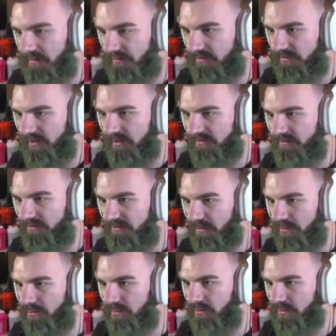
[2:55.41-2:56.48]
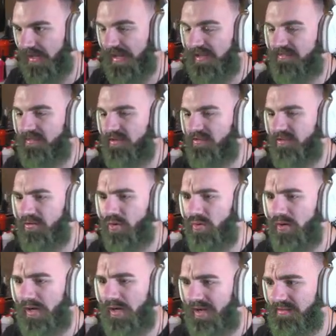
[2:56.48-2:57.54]
This is like so cool. Like, it's such a
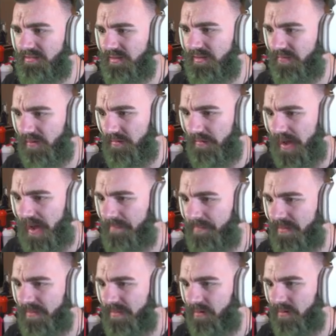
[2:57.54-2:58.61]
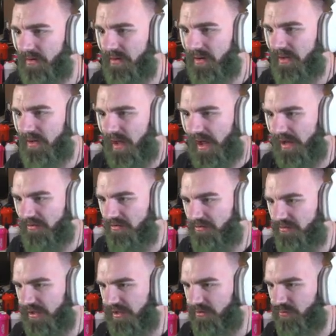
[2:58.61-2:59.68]
cool concept for a map, though. I just think it's